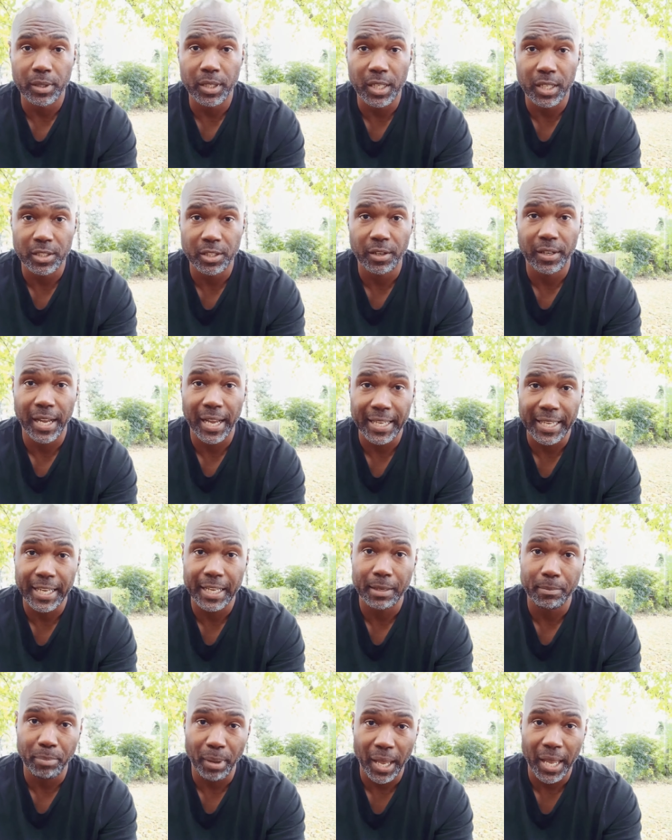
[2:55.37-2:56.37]
because they're not
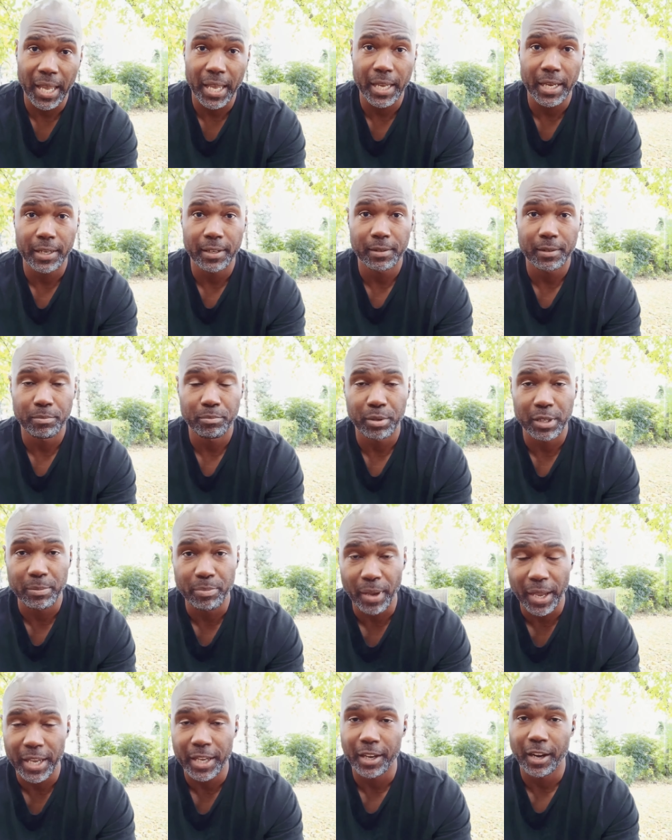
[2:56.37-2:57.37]
getting paid,
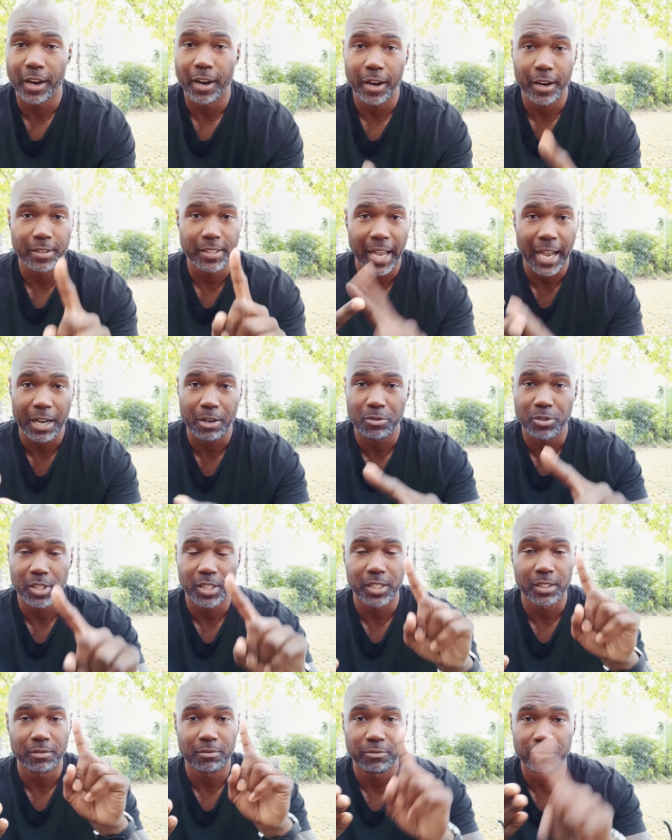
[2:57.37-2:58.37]
prepaid cards,
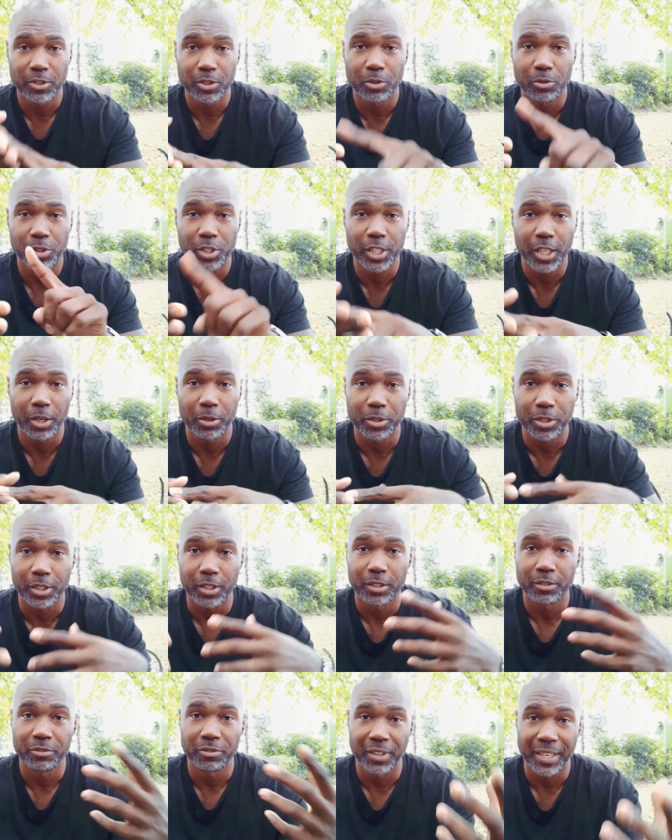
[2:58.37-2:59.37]
housing, food,
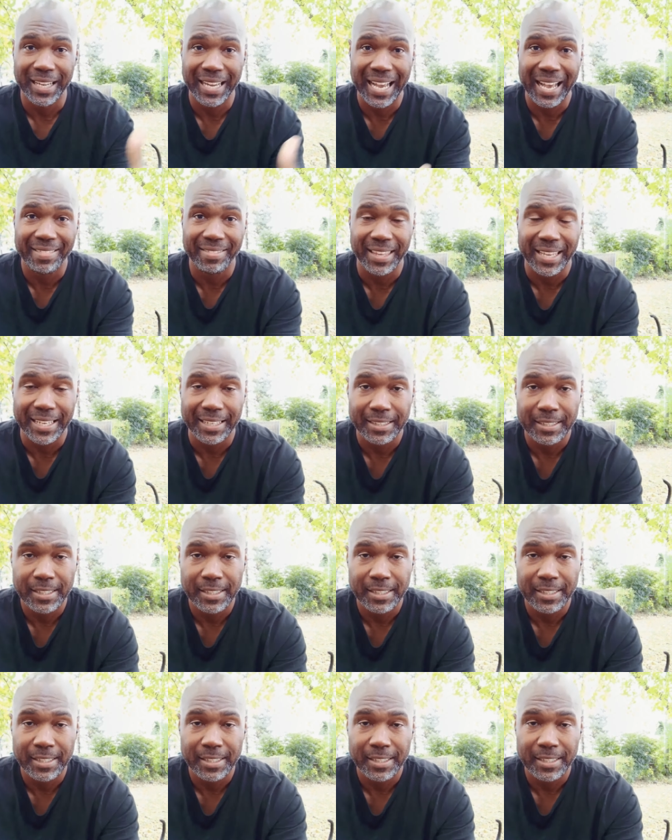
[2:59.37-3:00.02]
shelter, but nothing.